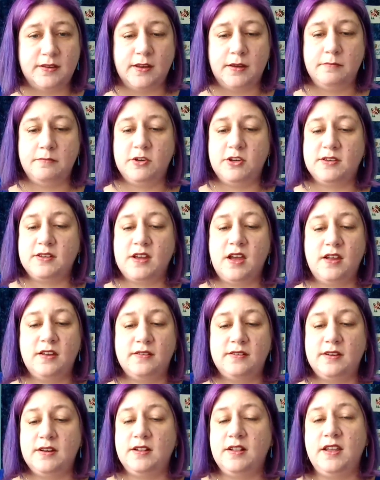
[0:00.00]
I'm just
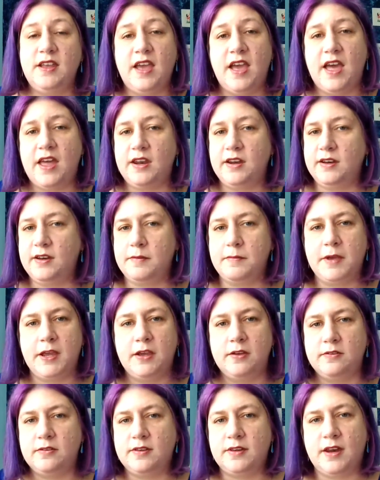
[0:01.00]
constantly adding to my
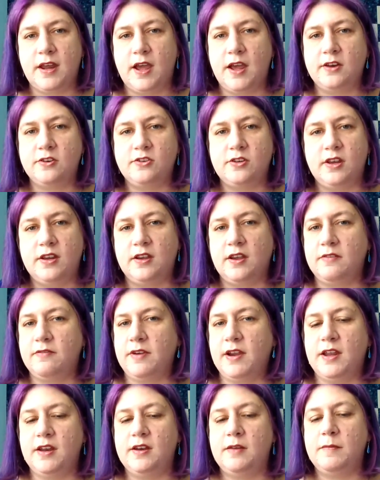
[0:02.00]
own stash, like at
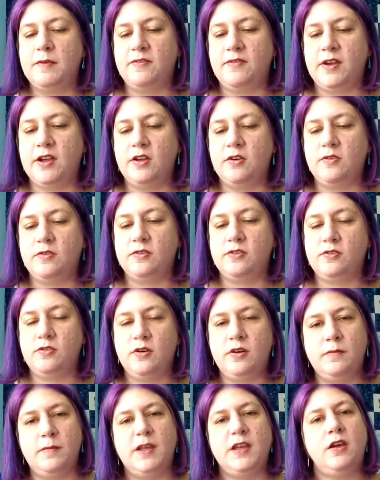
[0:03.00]
random. If I go to a store
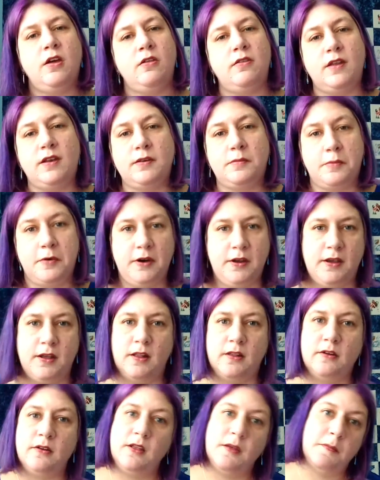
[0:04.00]
and I'm like, oh, that's a pretty
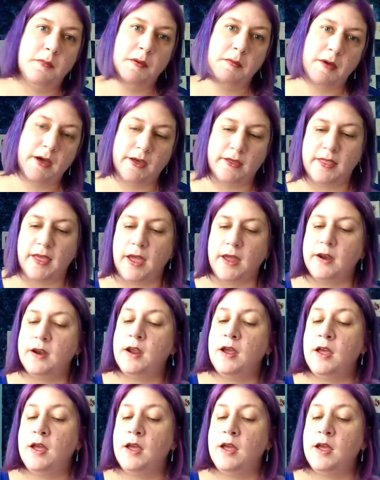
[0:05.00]
color, let me buy that.